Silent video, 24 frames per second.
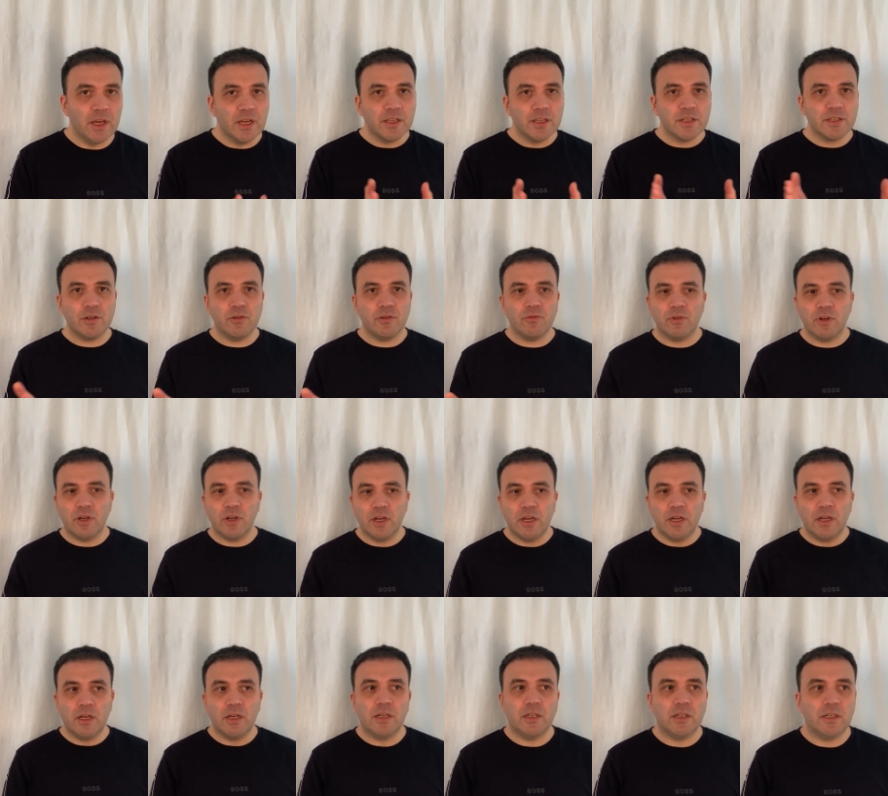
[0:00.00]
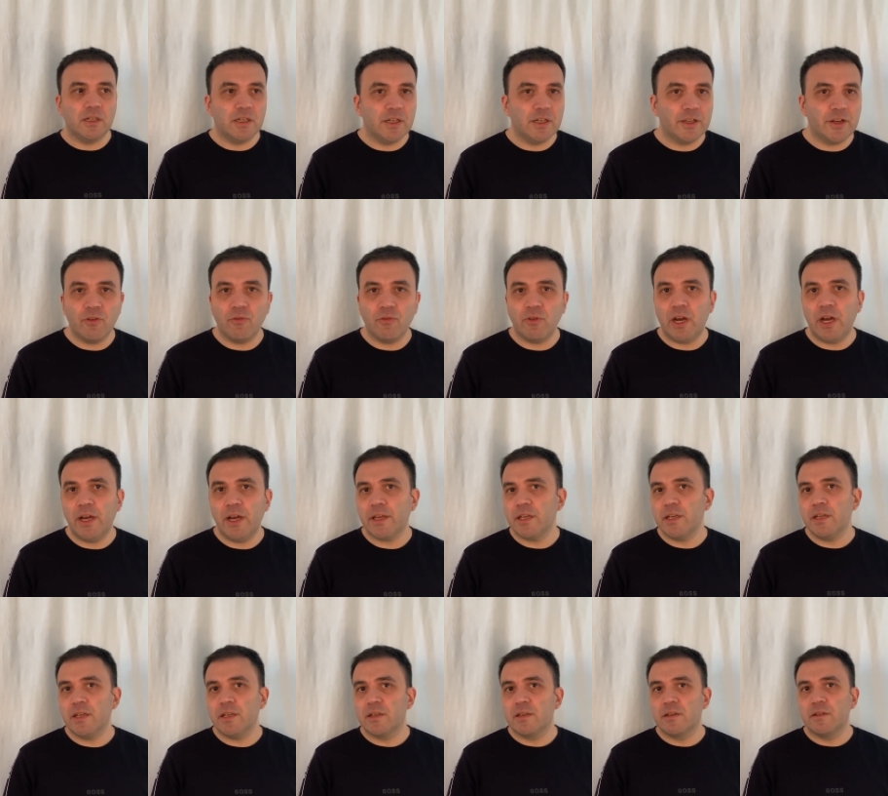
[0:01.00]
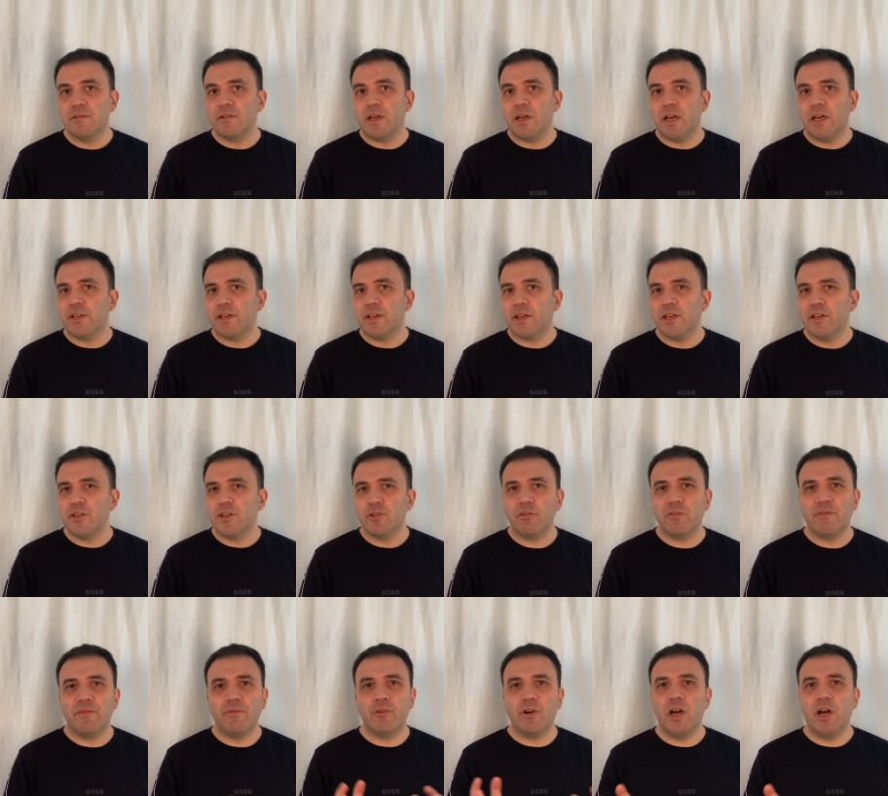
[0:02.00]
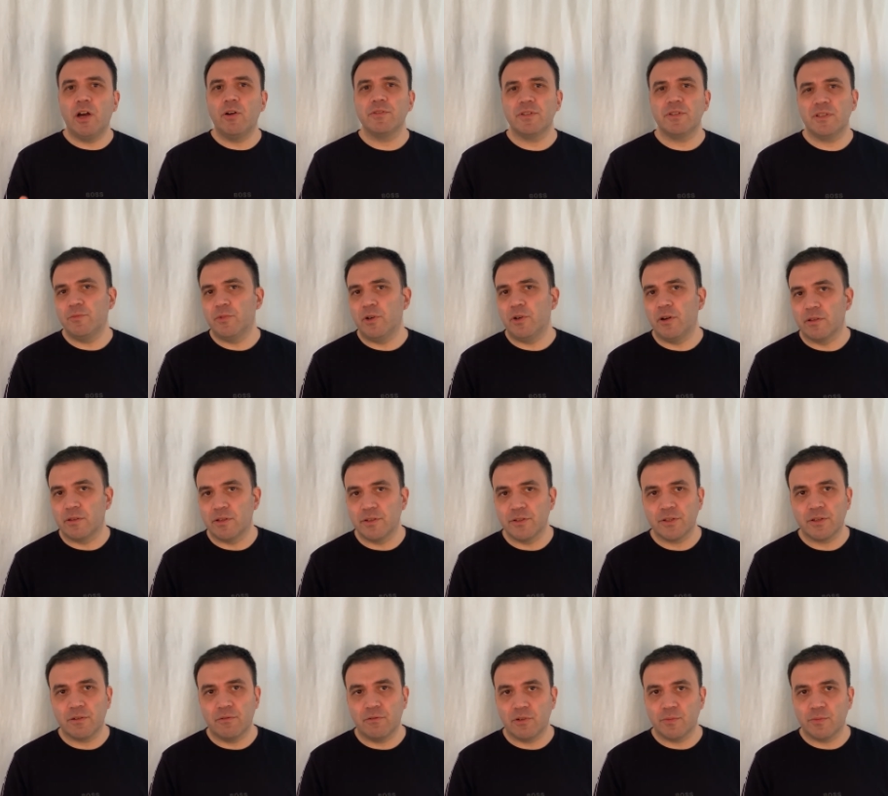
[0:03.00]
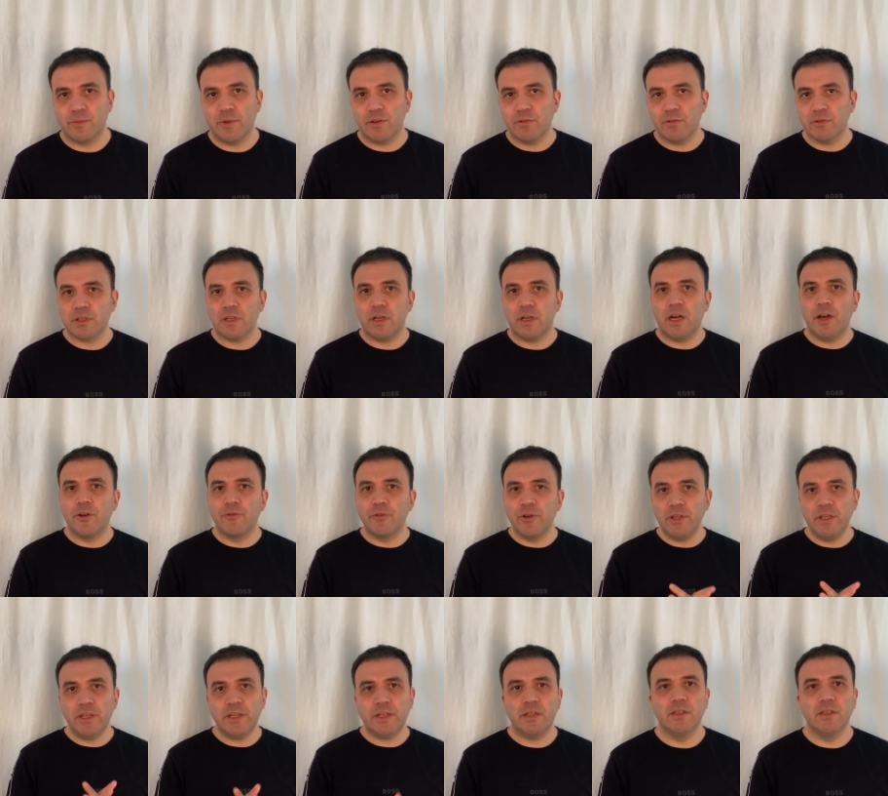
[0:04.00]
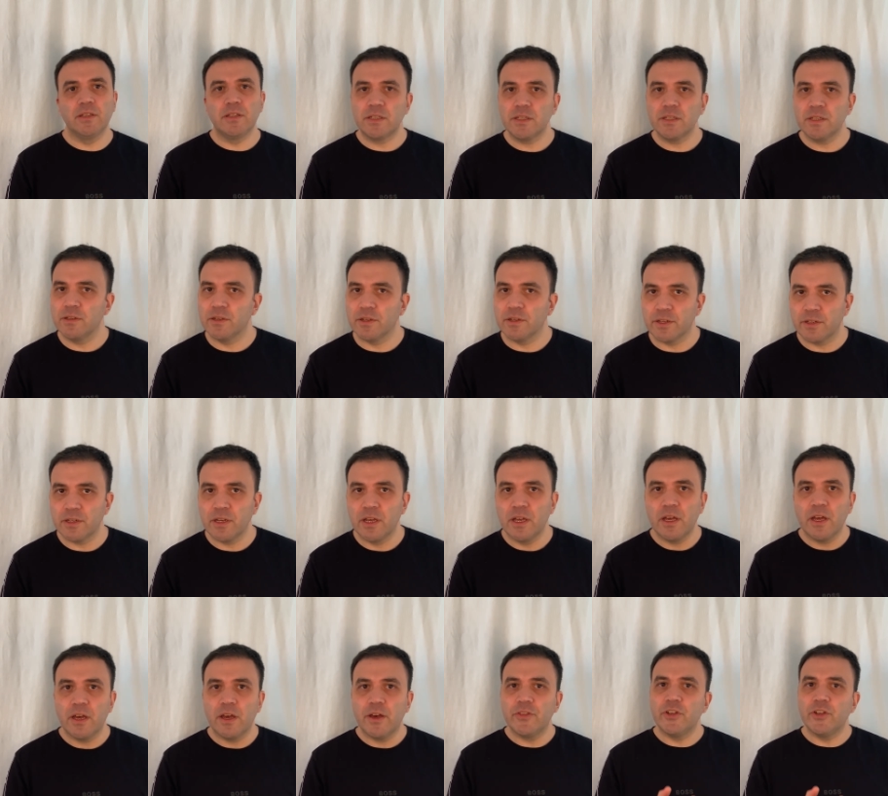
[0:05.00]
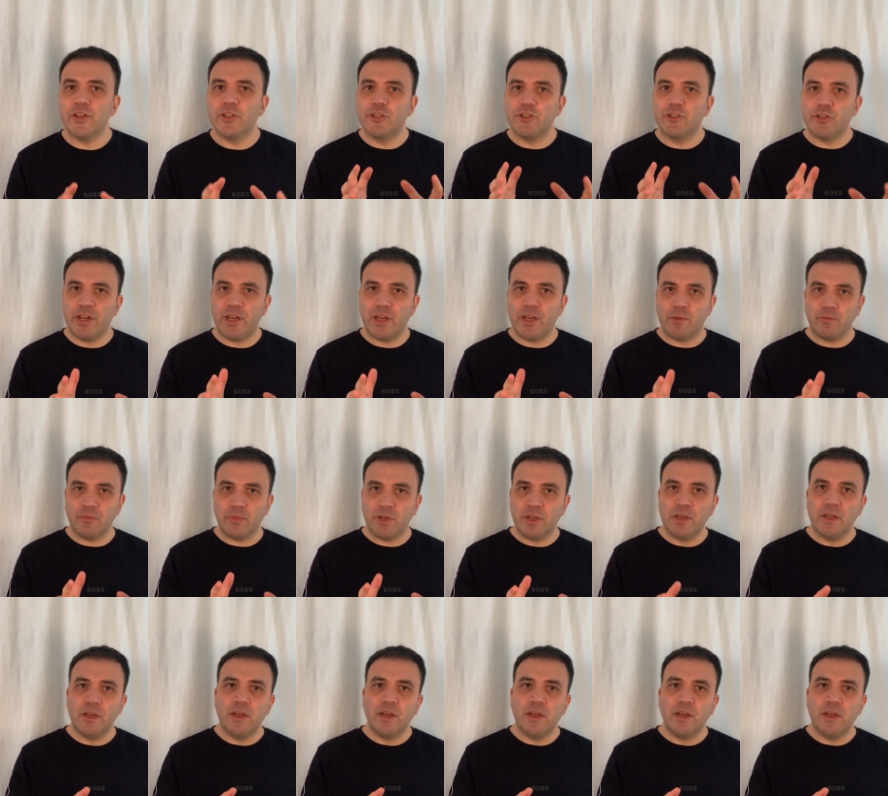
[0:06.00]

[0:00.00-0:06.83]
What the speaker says: So I know I can talk for hours about this course because I really consider it the gem,